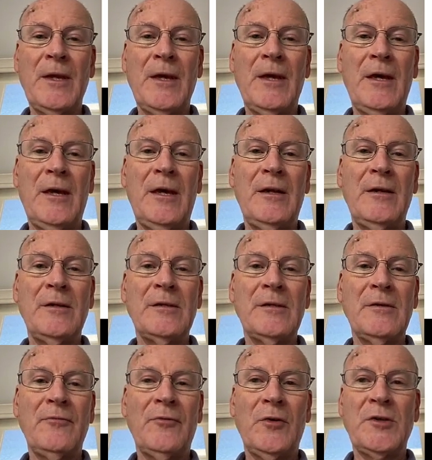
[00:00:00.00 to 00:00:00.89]

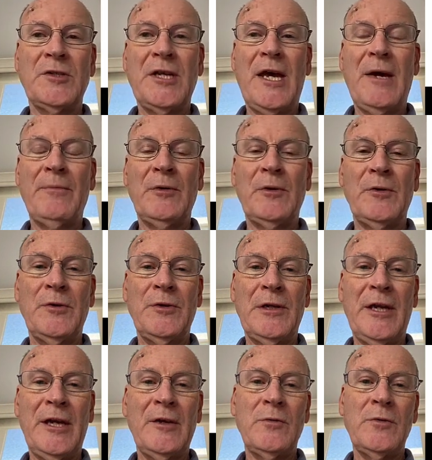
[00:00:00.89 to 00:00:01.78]
and for example, the
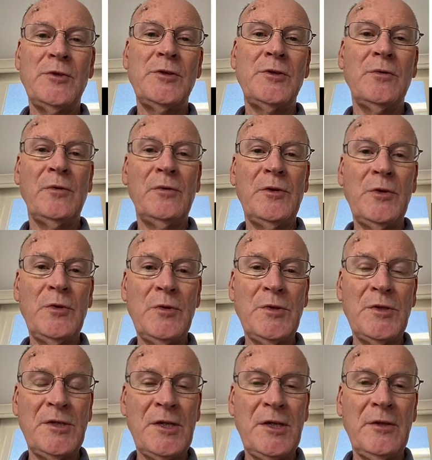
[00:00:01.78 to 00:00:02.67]
language you will
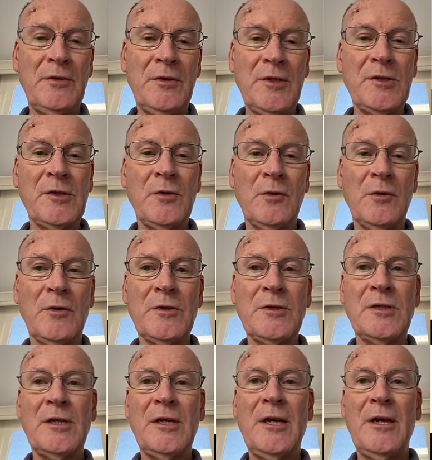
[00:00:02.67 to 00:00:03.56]
use in this
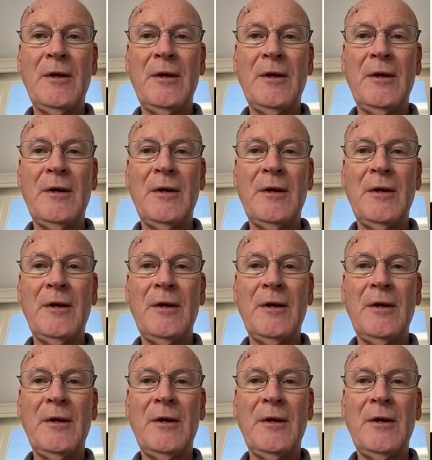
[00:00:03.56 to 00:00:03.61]
course,